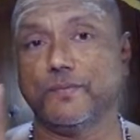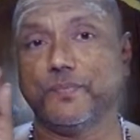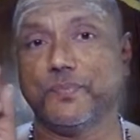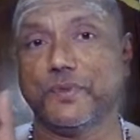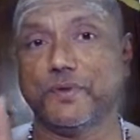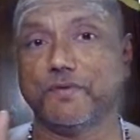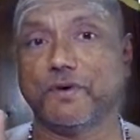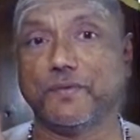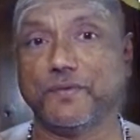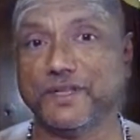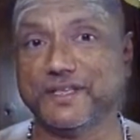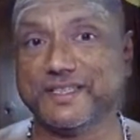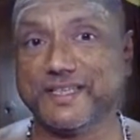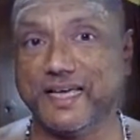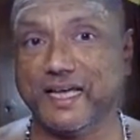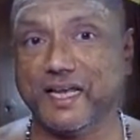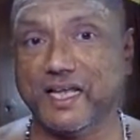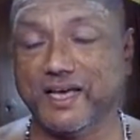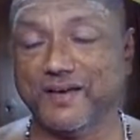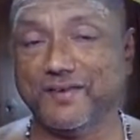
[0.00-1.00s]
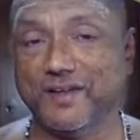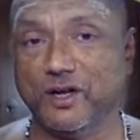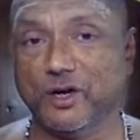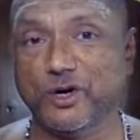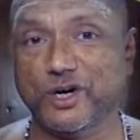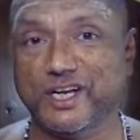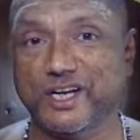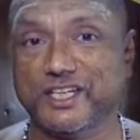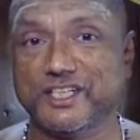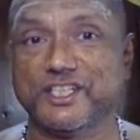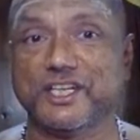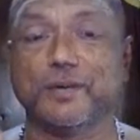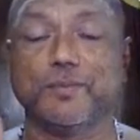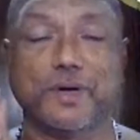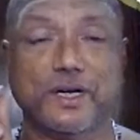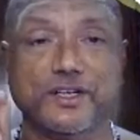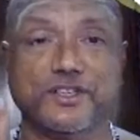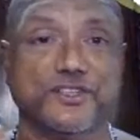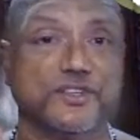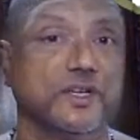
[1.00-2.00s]
vowels can have elongated state, but
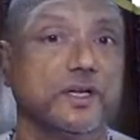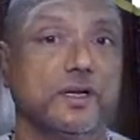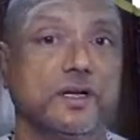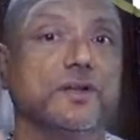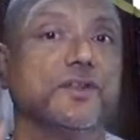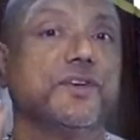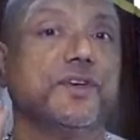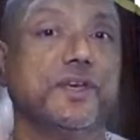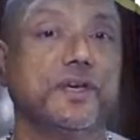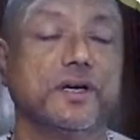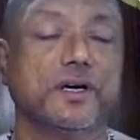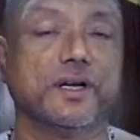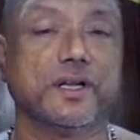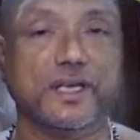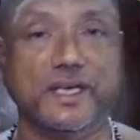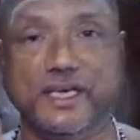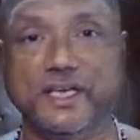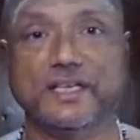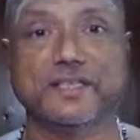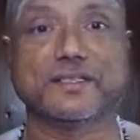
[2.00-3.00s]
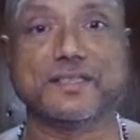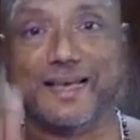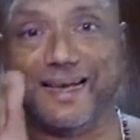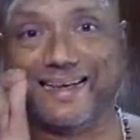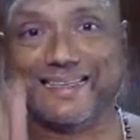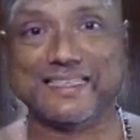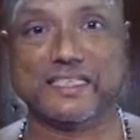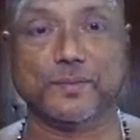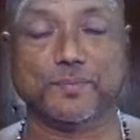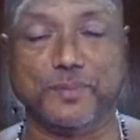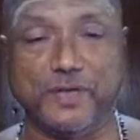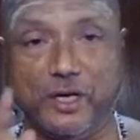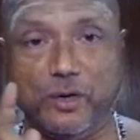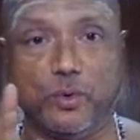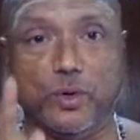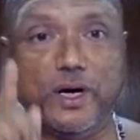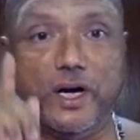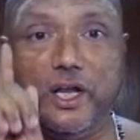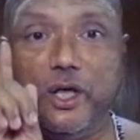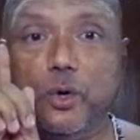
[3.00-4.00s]
still here he is accepting
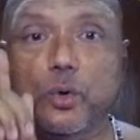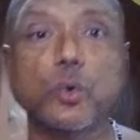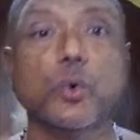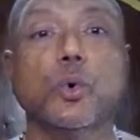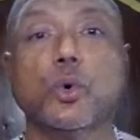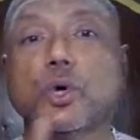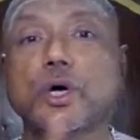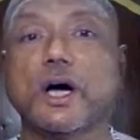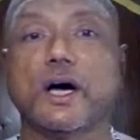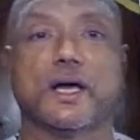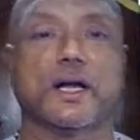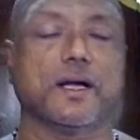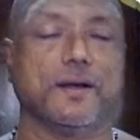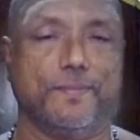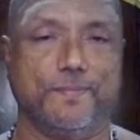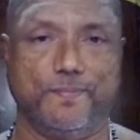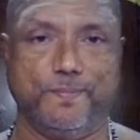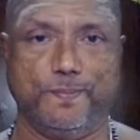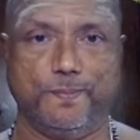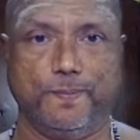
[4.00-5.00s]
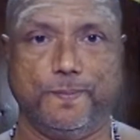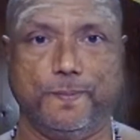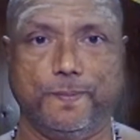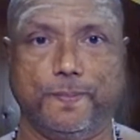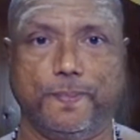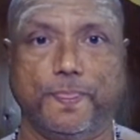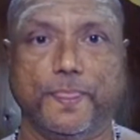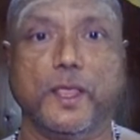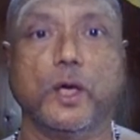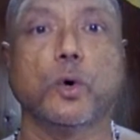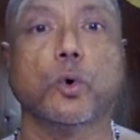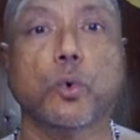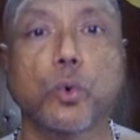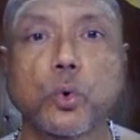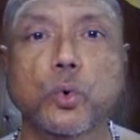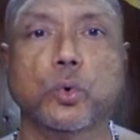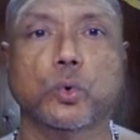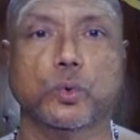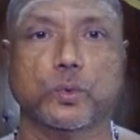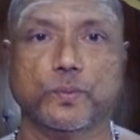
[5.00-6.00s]
only ukara, the
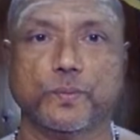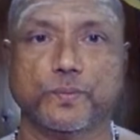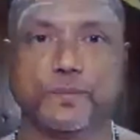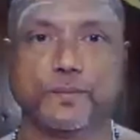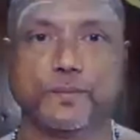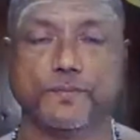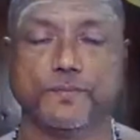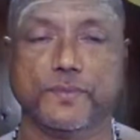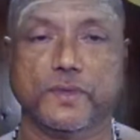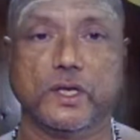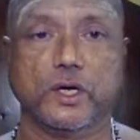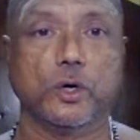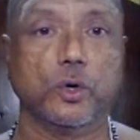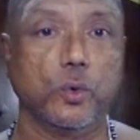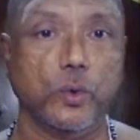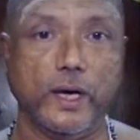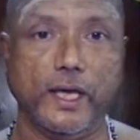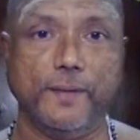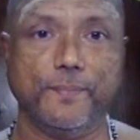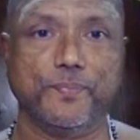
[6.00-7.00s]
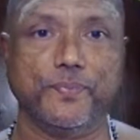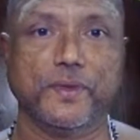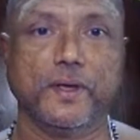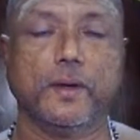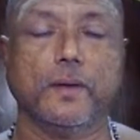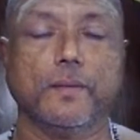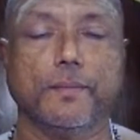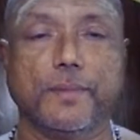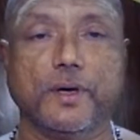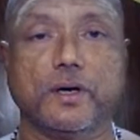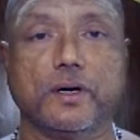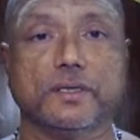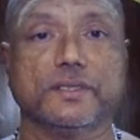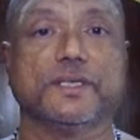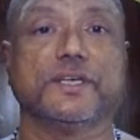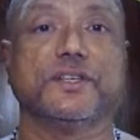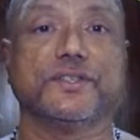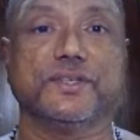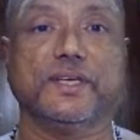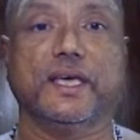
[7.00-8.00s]
u. Why? Because he
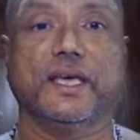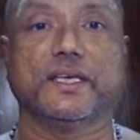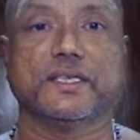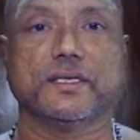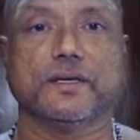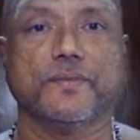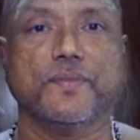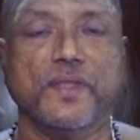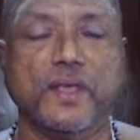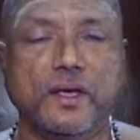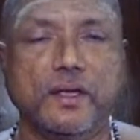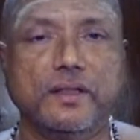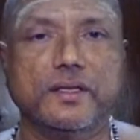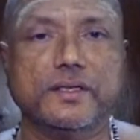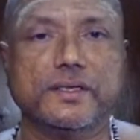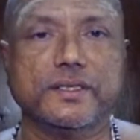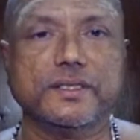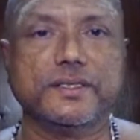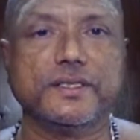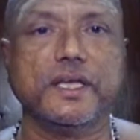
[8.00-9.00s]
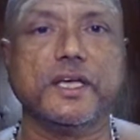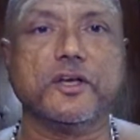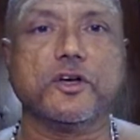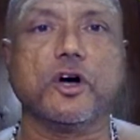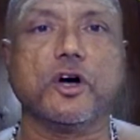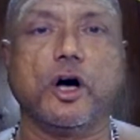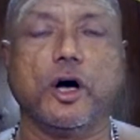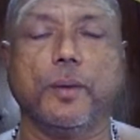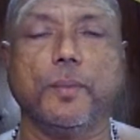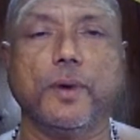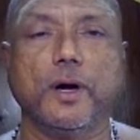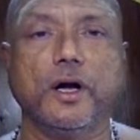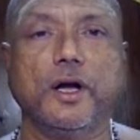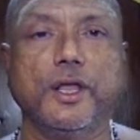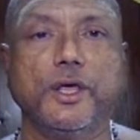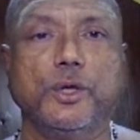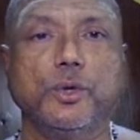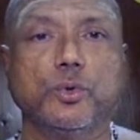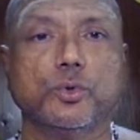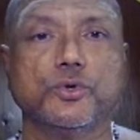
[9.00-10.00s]
says this is the commonly
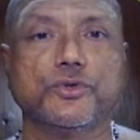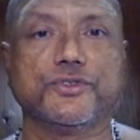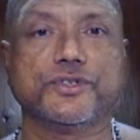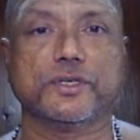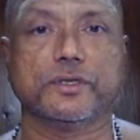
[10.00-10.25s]
used